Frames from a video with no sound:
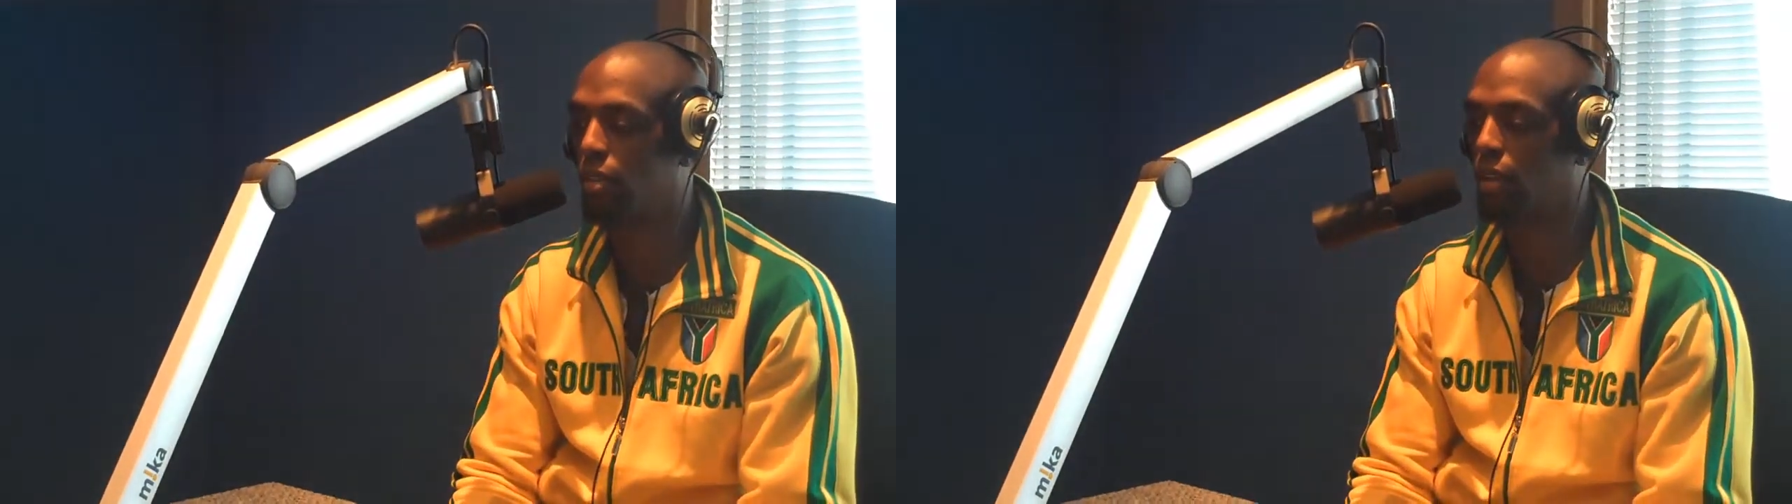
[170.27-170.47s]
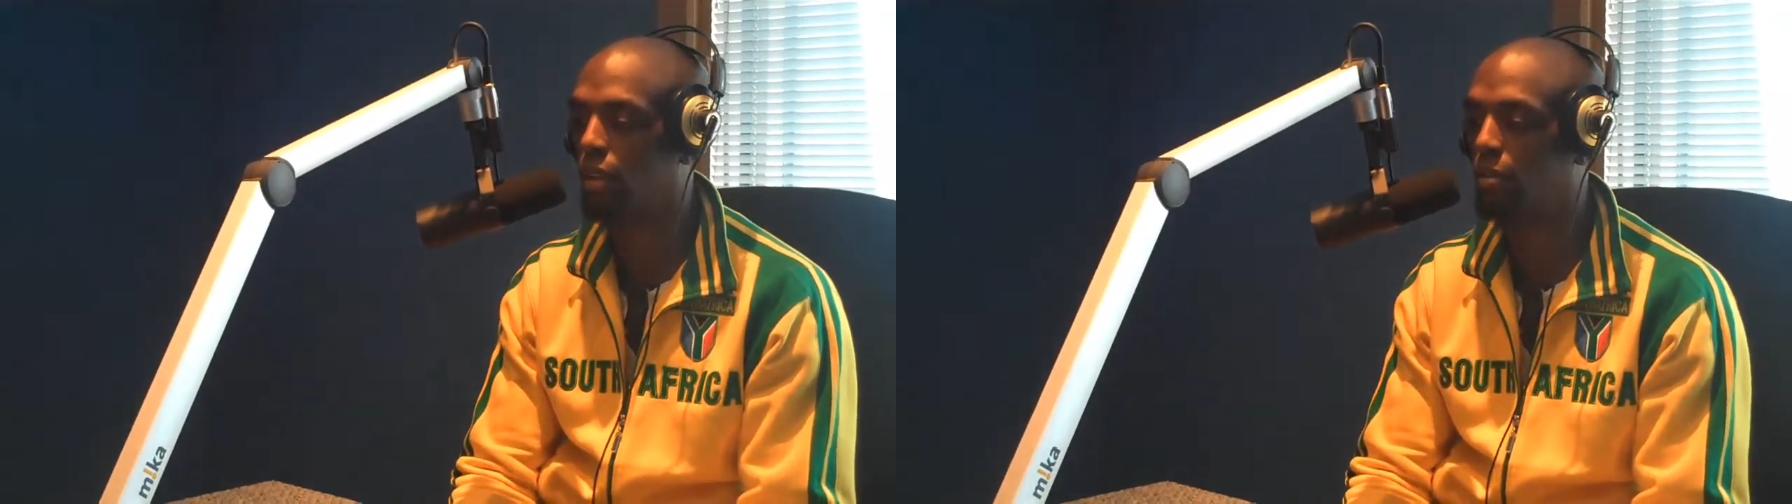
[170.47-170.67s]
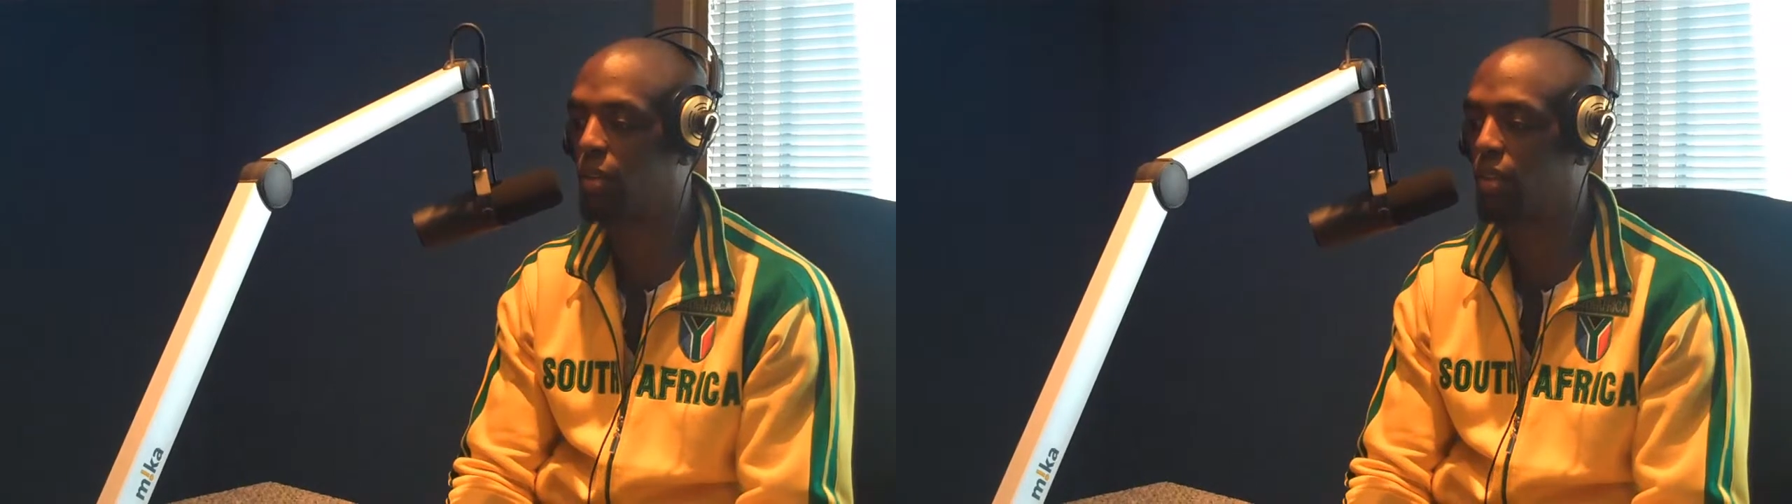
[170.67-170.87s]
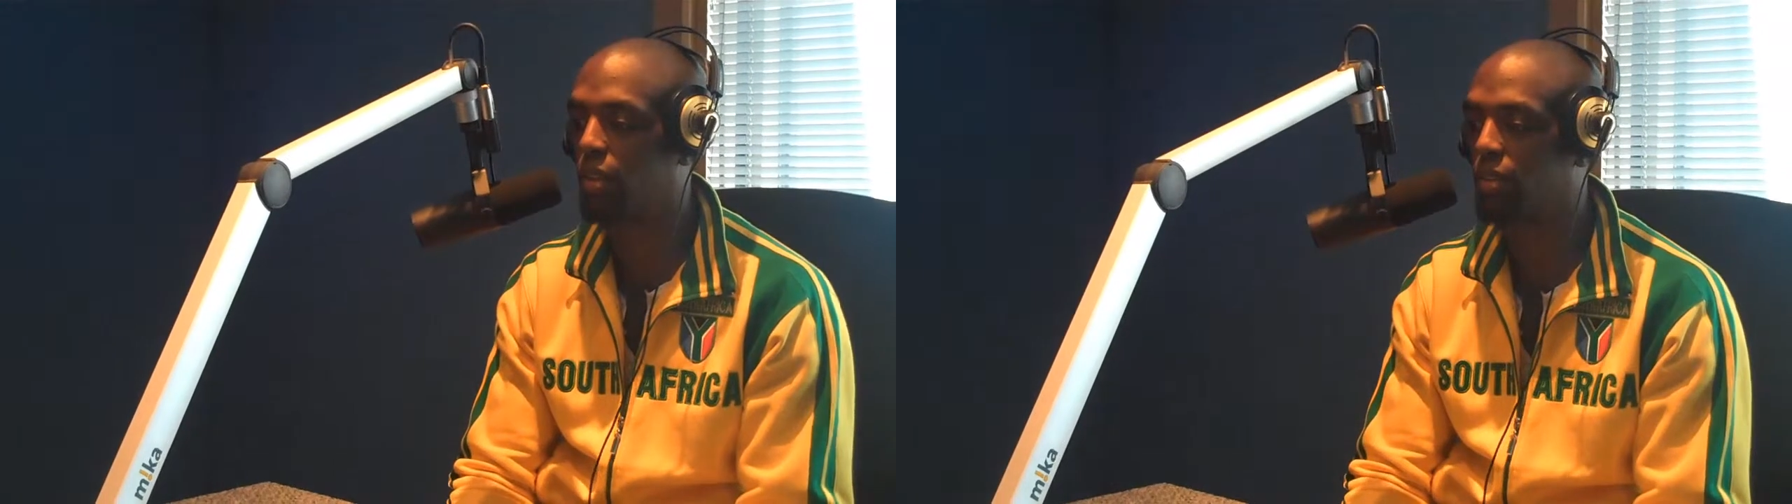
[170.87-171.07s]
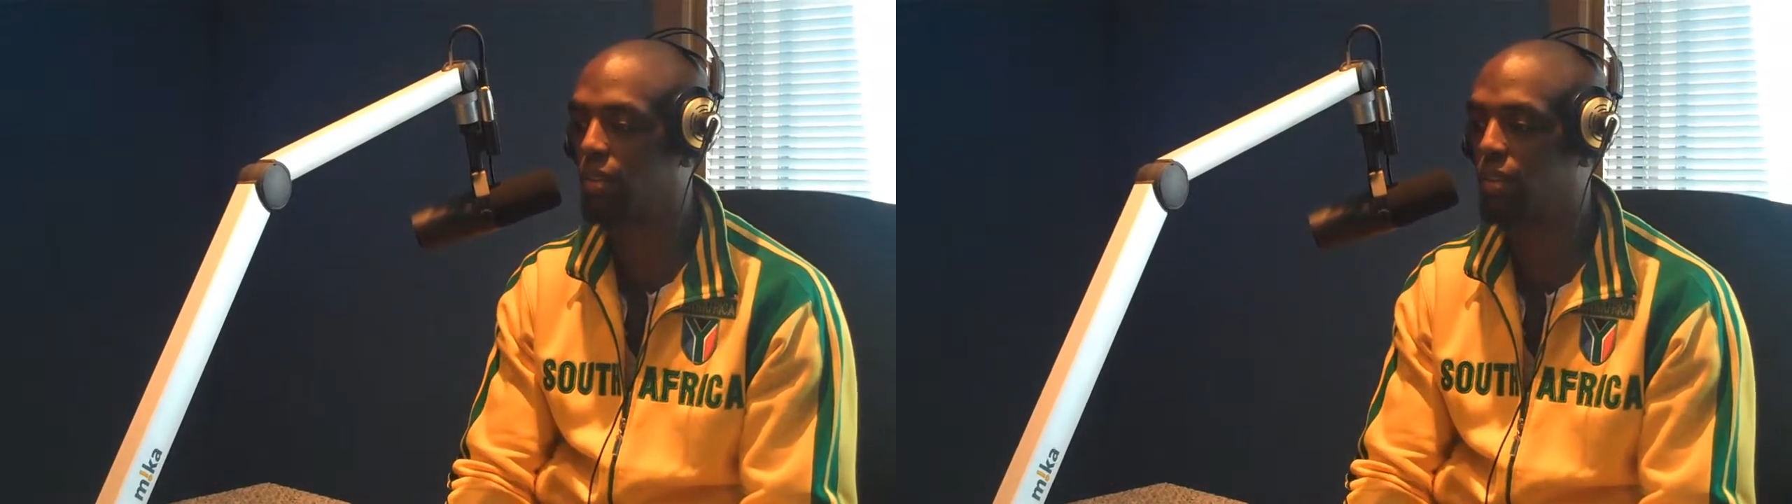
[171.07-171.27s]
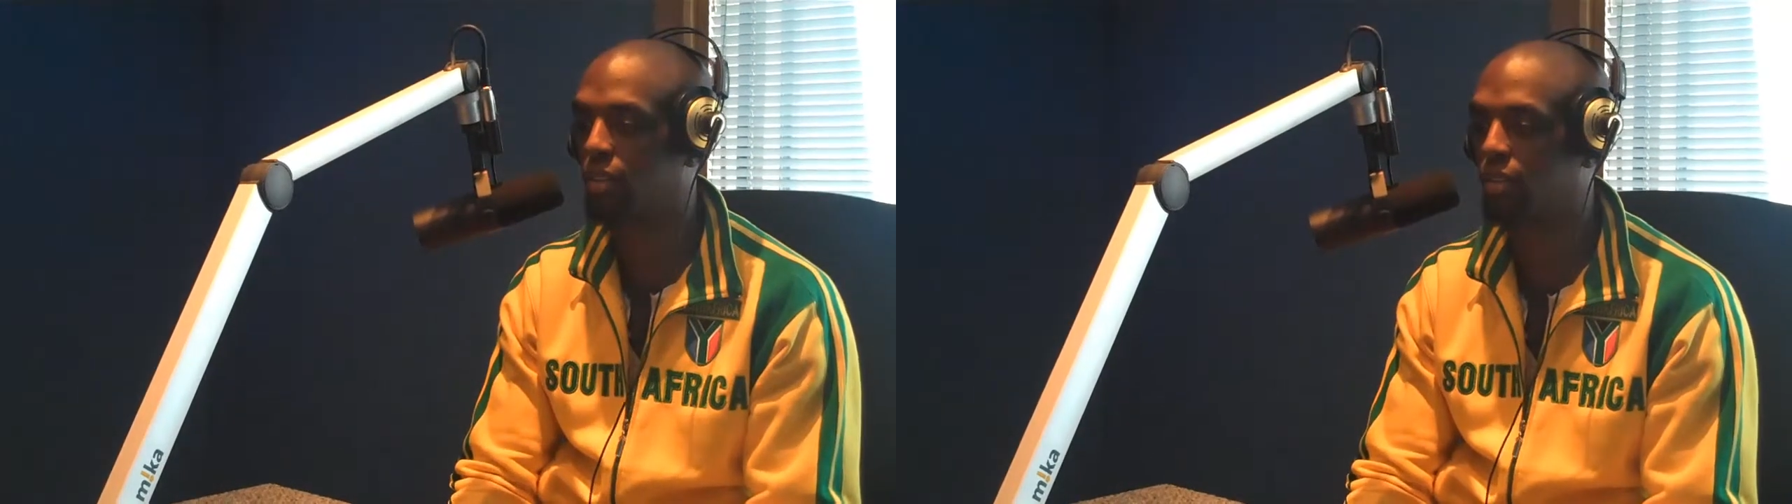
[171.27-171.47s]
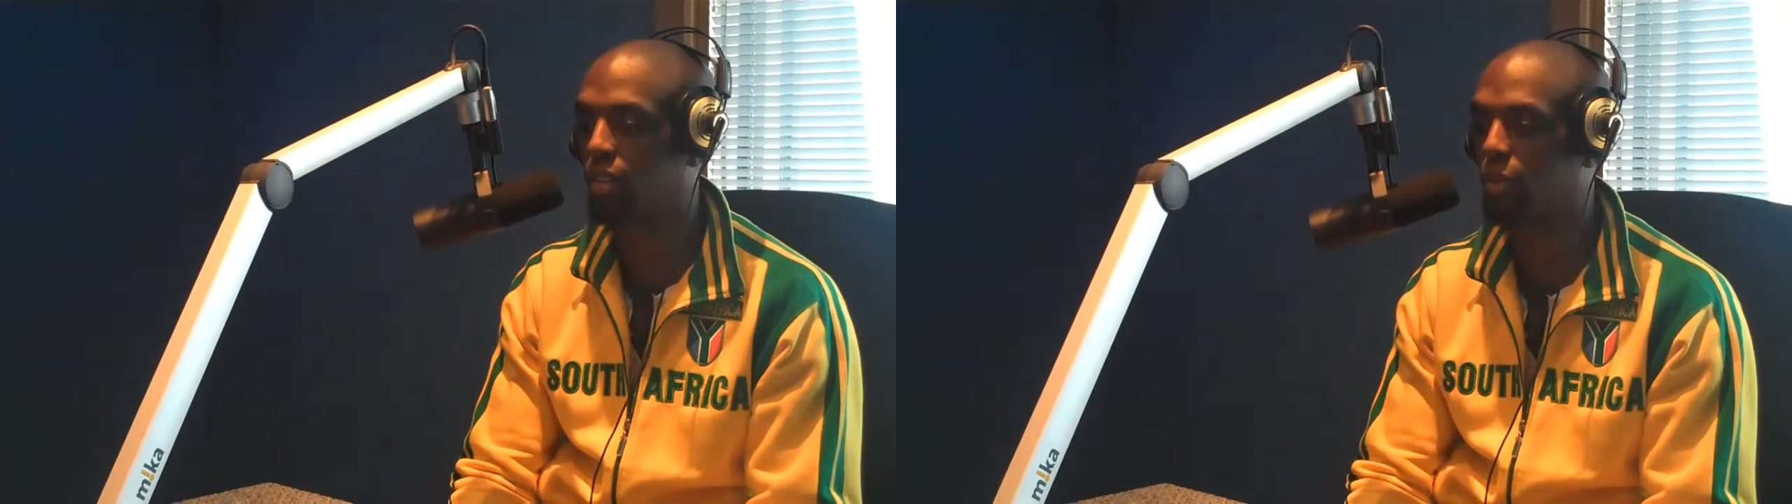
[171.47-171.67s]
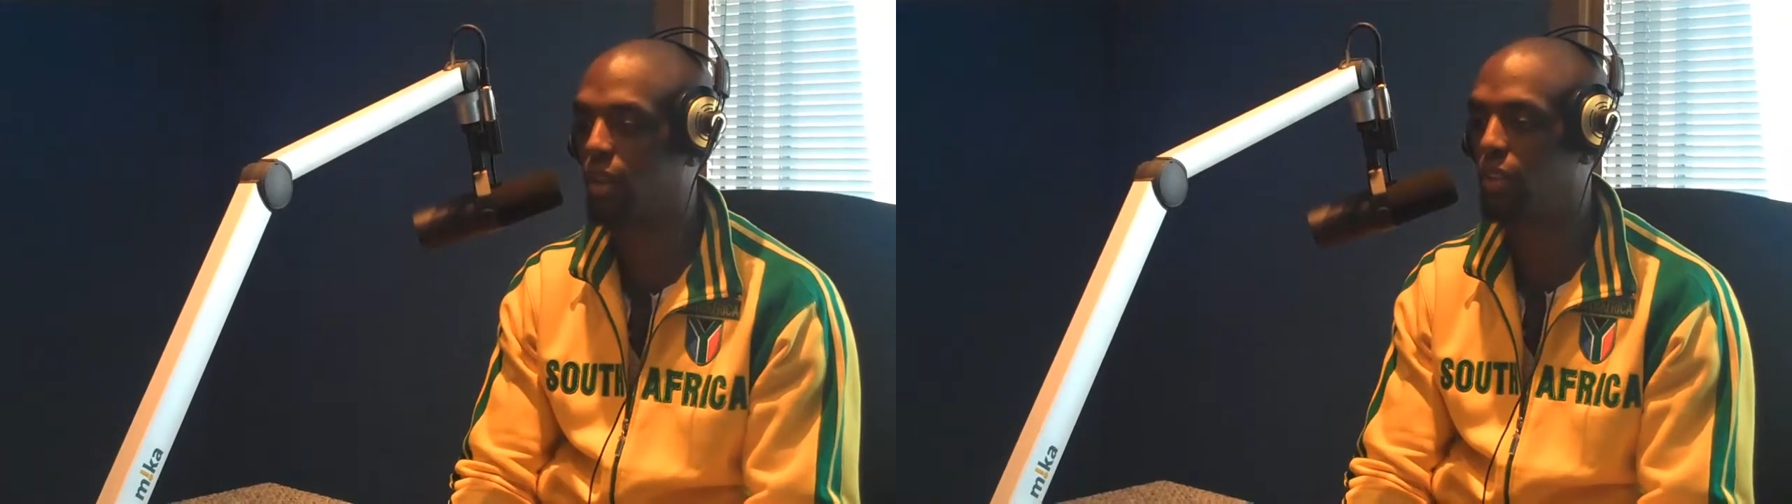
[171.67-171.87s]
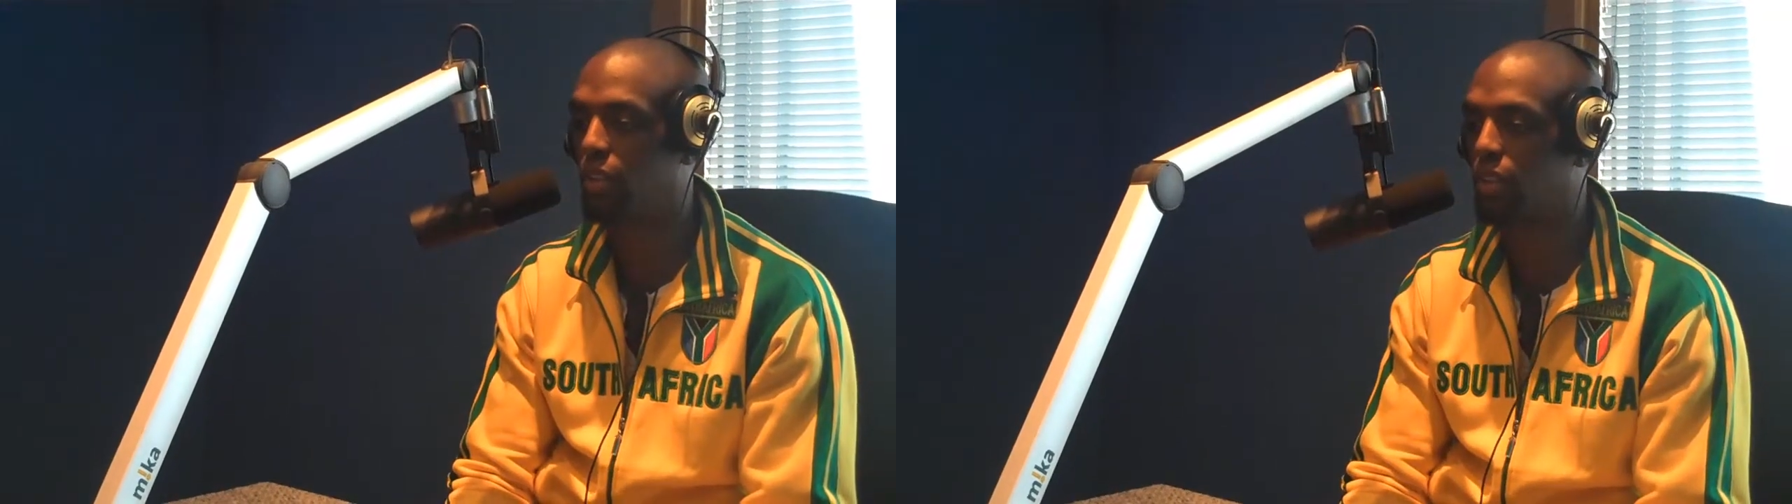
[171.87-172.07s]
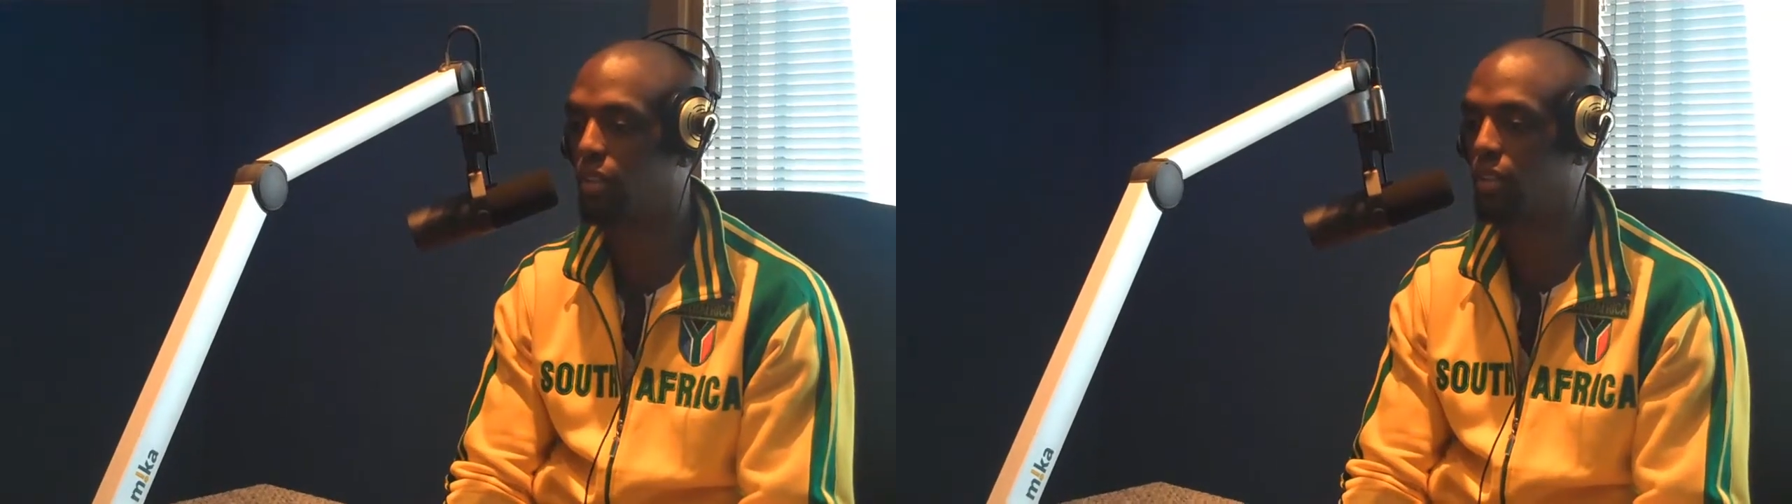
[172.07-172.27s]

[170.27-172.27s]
a number of things into consideration.